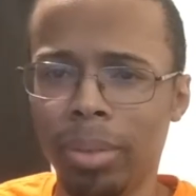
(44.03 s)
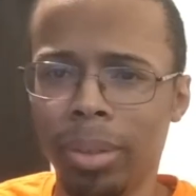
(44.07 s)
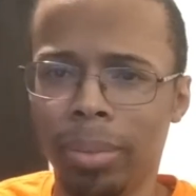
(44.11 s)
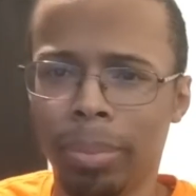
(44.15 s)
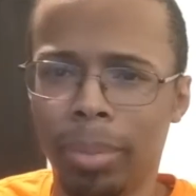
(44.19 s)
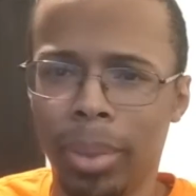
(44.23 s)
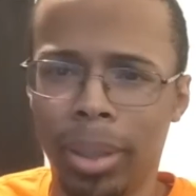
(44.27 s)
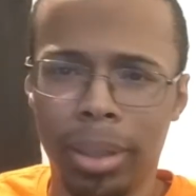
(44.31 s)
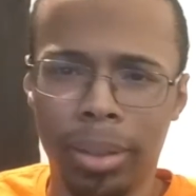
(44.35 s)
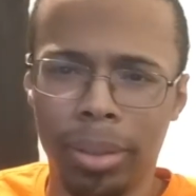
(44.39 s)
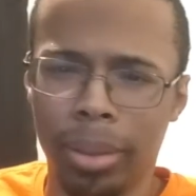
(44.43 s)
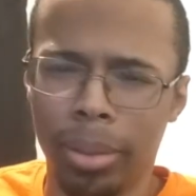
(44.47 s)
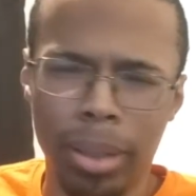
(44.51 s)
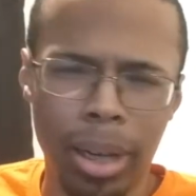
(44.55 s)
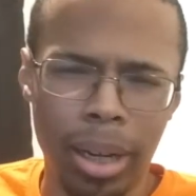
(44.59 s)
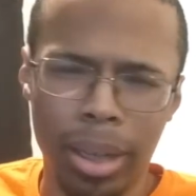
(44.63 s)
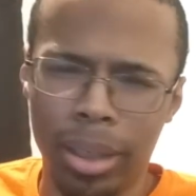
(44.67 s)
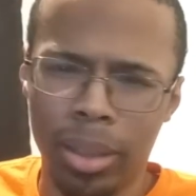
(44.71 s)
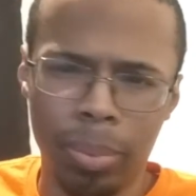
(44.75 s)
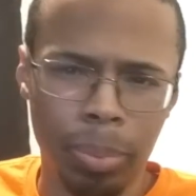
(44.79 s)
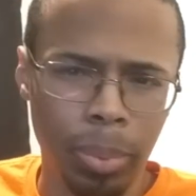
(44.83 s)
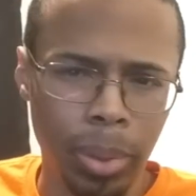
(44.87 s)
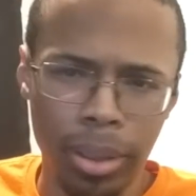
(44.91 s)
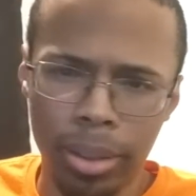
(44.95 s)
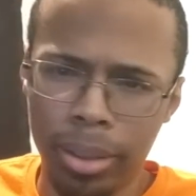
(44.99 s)
but they're not
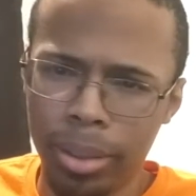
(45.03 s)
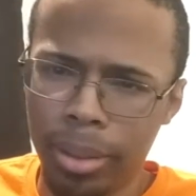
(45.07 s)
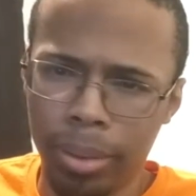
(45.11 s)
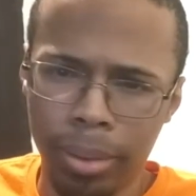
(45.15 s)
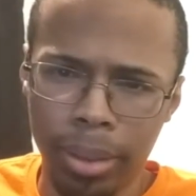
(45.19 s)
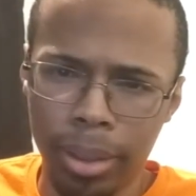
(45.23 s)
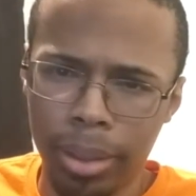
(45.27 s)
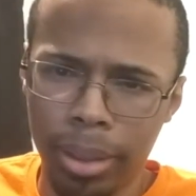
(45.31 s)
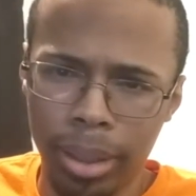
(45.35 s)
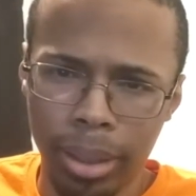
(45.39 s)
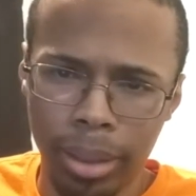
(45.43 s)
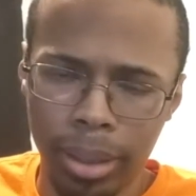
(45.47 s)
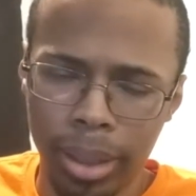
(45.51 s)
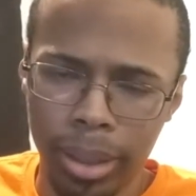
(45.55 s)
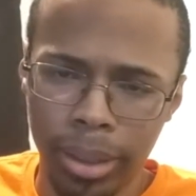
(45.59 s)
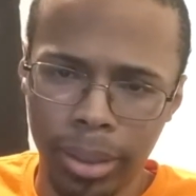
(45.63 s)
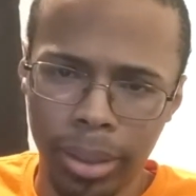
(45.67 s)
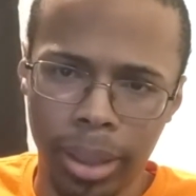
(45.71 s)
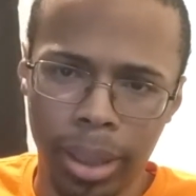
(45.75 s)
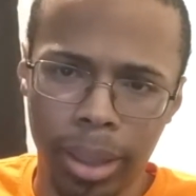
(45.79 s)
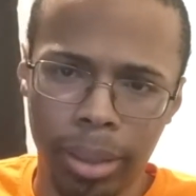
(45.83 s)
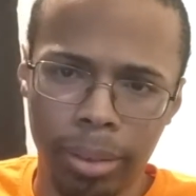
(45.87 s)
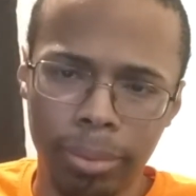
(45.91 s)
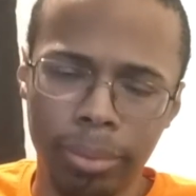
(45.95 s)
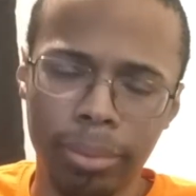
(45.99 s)
explicit or anything like
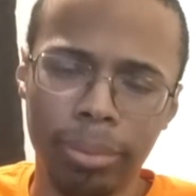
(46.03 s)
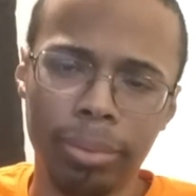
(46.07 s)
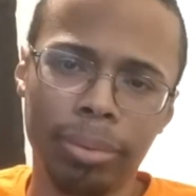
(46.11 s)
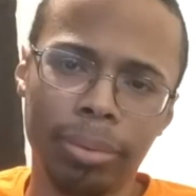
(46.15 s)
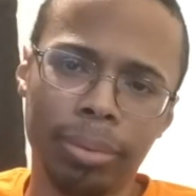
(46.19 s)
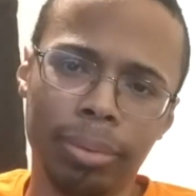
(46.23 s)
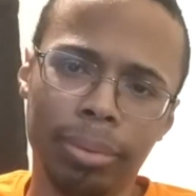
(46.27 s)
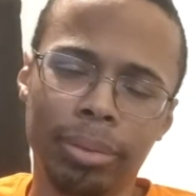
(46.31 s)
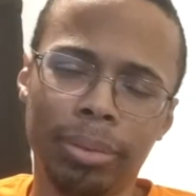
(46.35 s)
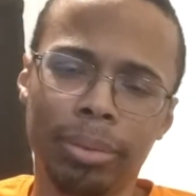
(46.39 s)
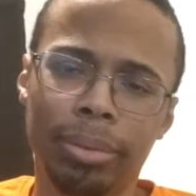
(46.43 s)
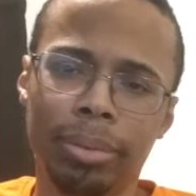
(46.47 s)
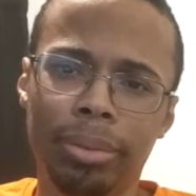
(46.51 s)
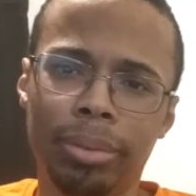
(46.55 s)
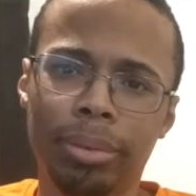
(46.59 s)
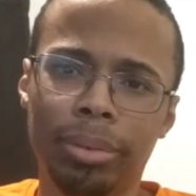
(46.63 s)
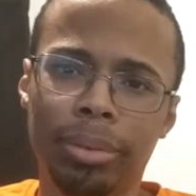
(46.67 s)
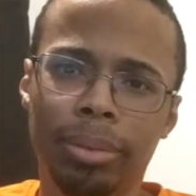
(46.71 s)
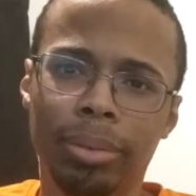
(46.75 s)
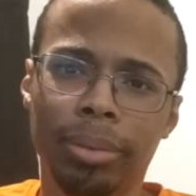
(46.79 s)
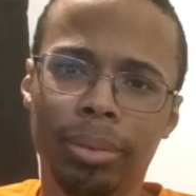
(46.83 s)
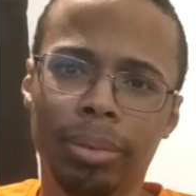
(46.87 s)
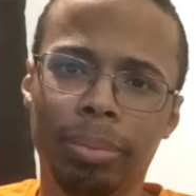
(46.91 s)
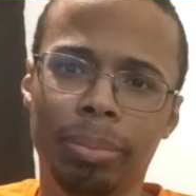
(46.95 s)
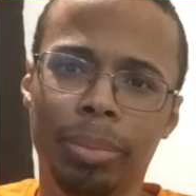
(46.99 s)
that.
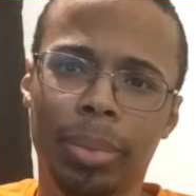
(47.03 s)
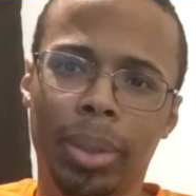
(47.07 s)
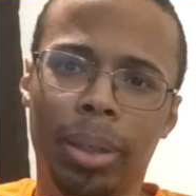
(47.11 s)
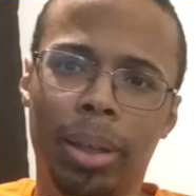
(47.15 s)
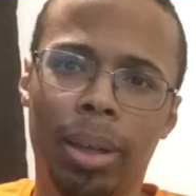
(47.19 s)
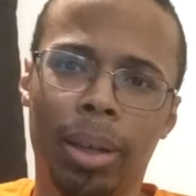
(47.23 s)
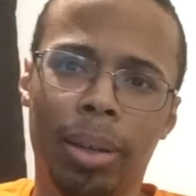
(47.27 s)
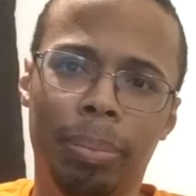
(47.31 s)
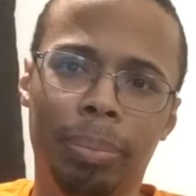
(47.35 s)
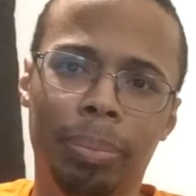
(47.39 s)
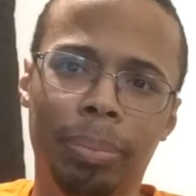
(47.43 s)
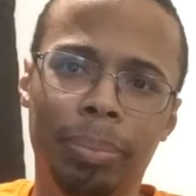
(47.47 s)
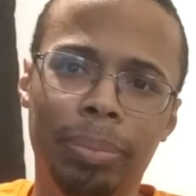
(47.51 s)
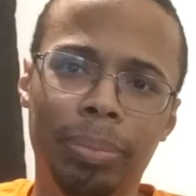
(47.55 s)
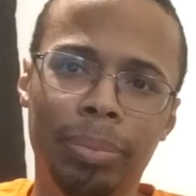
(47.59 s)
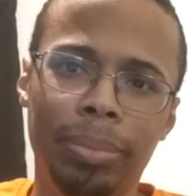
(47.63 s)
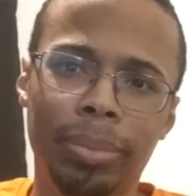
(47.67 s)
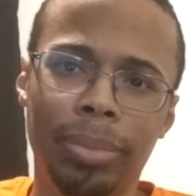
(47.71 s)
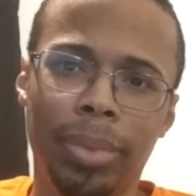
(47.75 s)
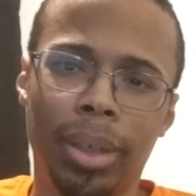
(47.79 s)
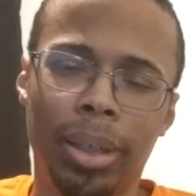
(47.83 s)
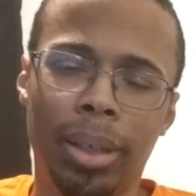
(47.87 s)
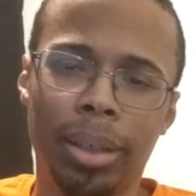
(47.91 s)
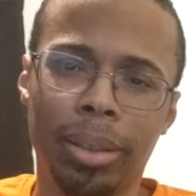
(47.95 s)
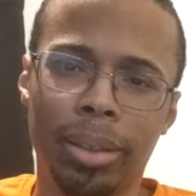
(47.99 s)
But um,
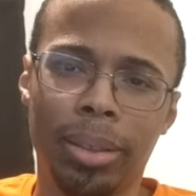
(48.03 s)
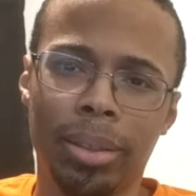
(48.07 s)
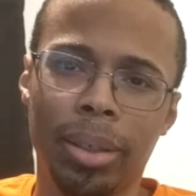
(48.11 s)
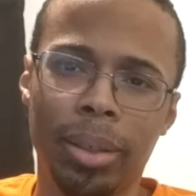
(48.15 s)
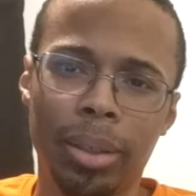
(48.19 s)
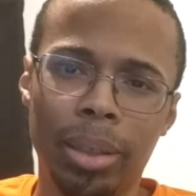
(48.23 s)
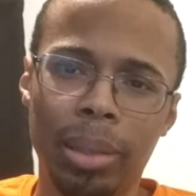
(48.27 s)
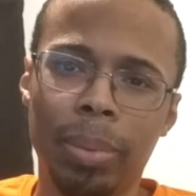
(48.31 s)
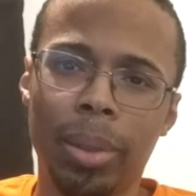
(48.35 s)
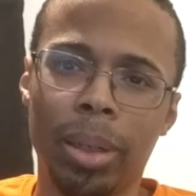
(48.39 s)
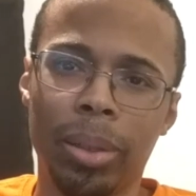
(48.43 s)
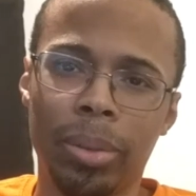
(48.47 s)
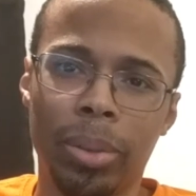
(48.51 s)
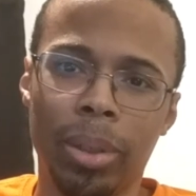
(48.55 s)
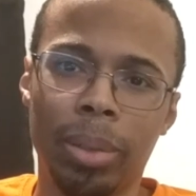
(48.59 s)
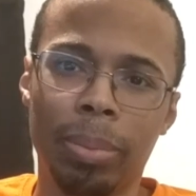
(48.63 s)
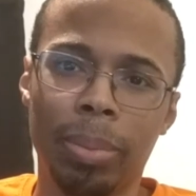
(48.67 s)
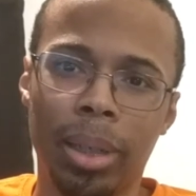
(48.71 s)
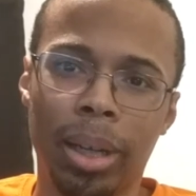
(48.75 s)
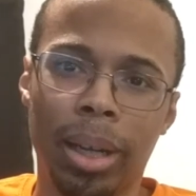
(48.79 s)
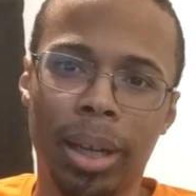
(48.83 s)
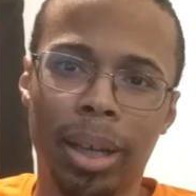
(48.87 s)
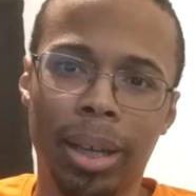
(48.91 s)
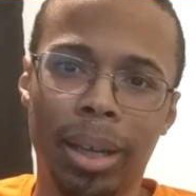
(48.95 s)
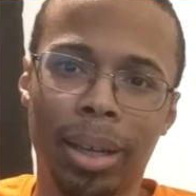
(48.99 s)
I'd like to tell you about a
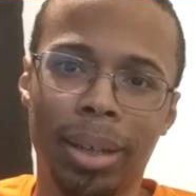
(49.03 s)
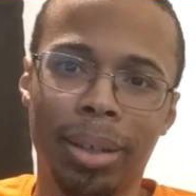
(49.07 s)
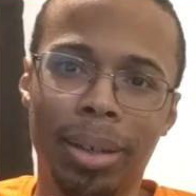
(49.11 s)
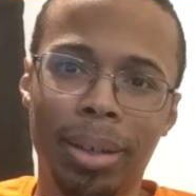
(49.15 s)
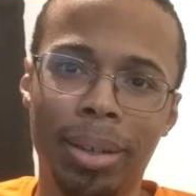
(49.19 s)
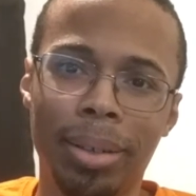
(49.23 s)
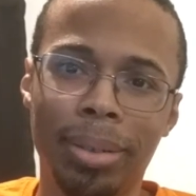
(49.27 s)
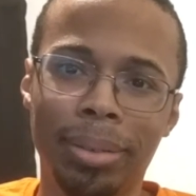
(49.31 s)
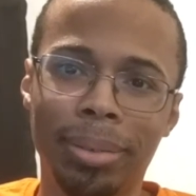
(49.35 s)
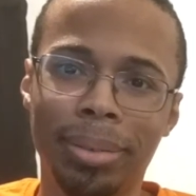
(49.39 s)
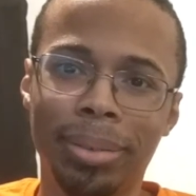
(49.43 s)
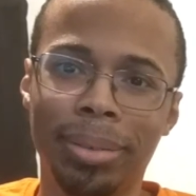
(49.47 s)
dream that I had,